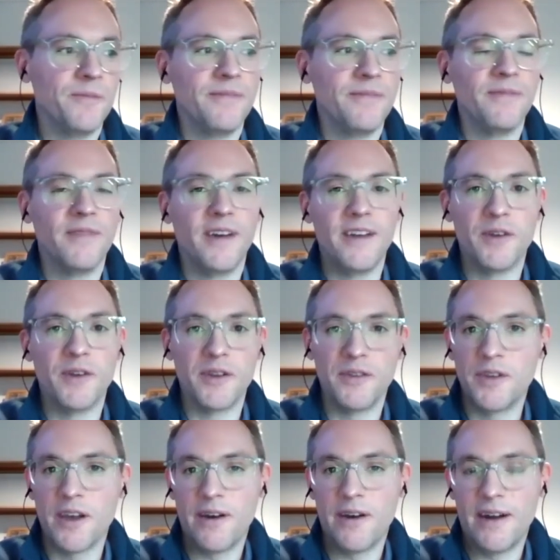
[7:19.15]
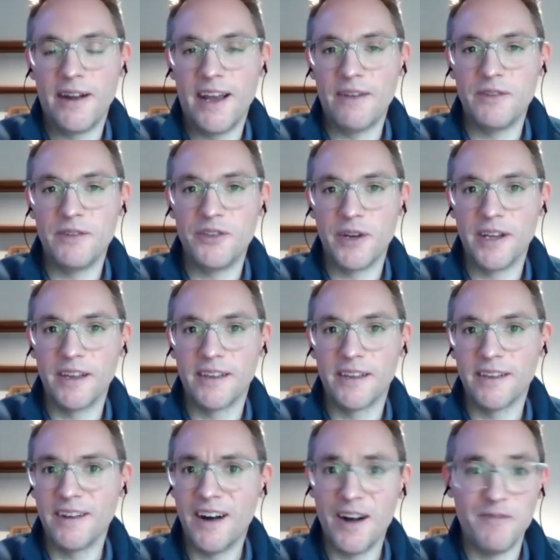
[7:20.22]
You know, if I go out and have a
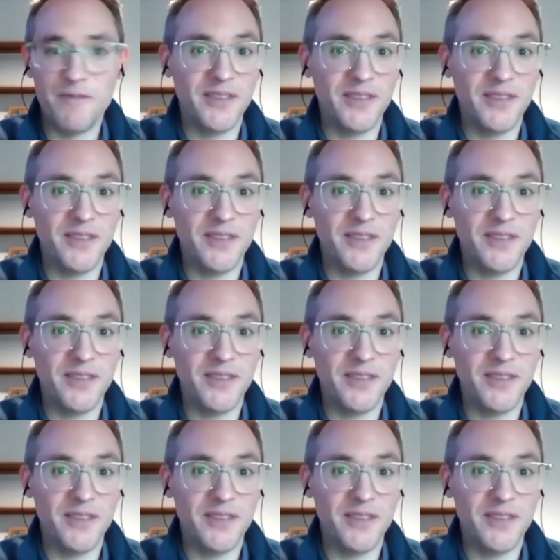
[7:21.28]
drink,